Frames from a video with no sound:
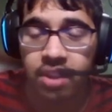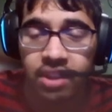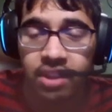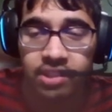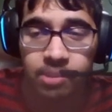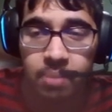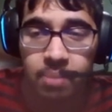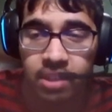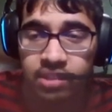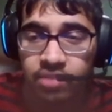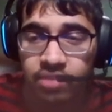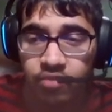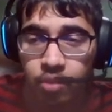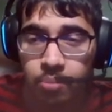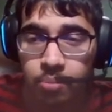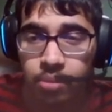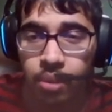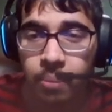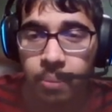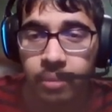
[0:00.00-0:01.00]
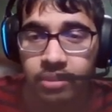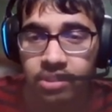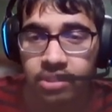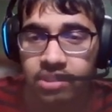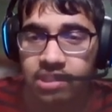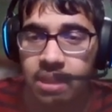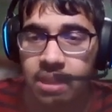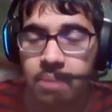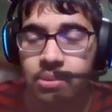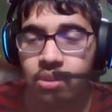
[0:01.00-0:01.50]
expansive football. Both these
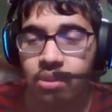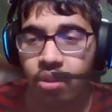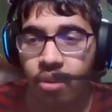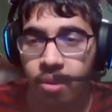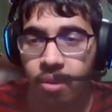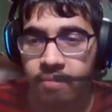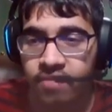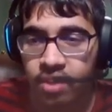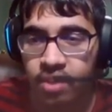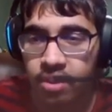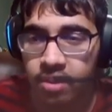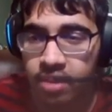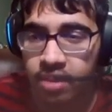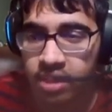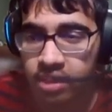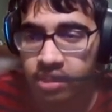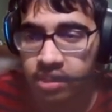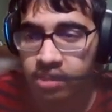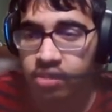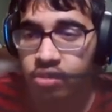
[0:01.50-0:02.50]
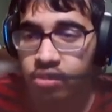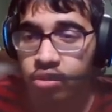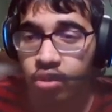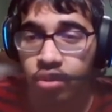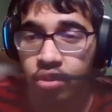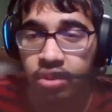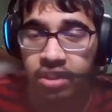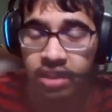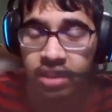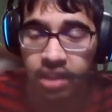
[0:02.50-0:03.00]
teams are very
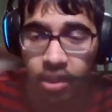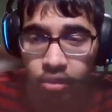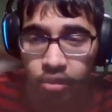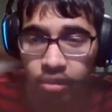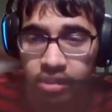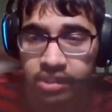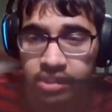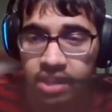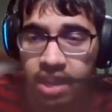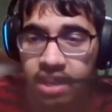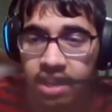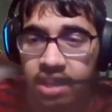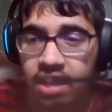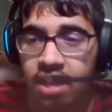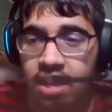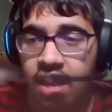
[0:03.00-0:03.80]
good in the counterattack.